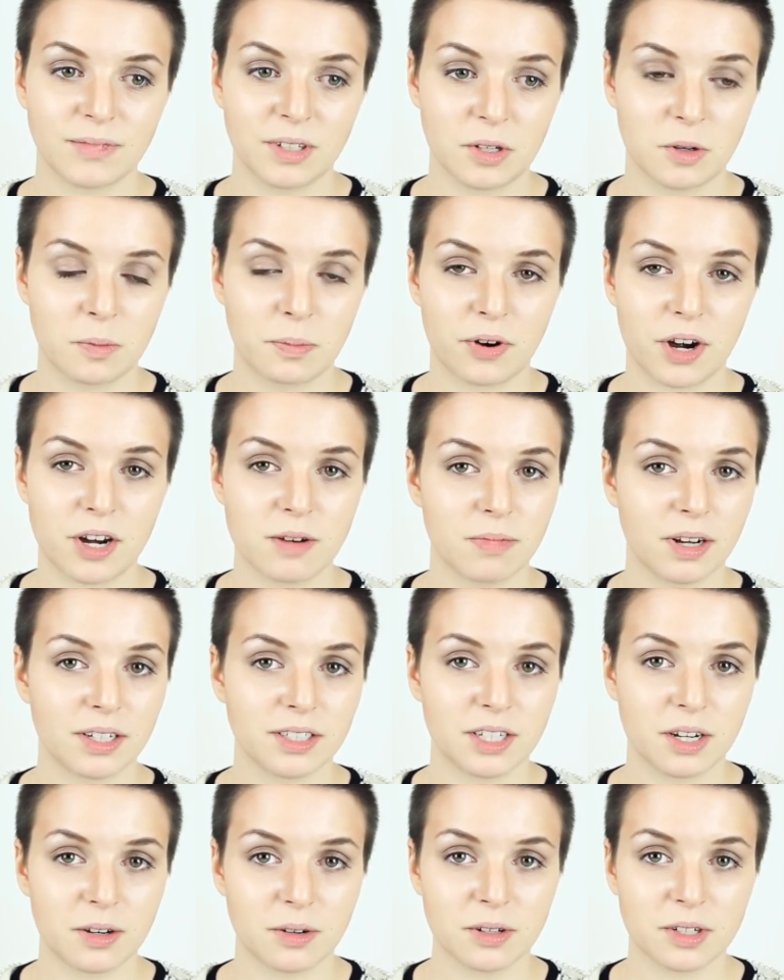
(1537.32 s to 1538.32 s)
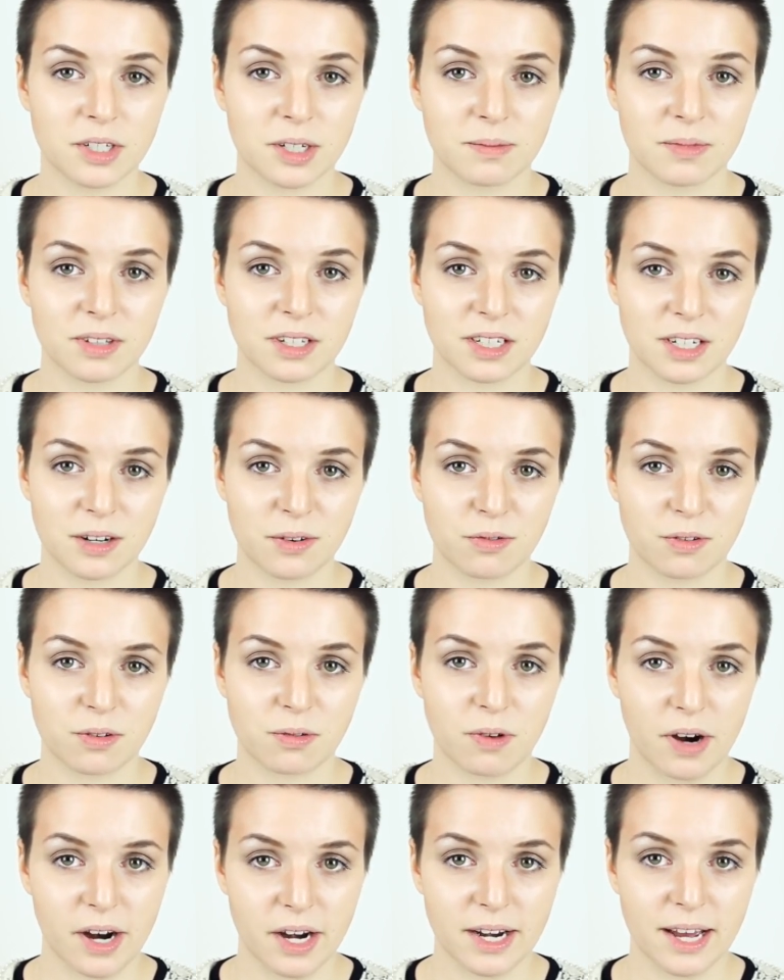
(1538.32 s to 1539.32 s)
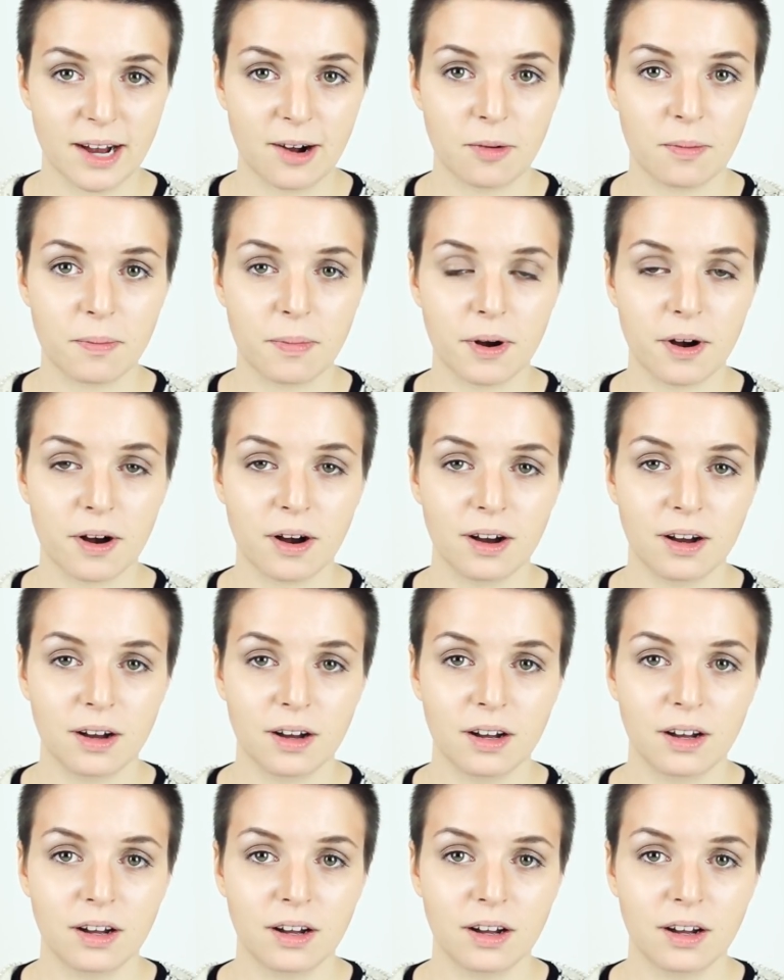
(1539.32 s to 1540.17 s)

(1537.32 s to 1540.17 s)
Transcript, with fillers: Your brain might tell you something different right now, but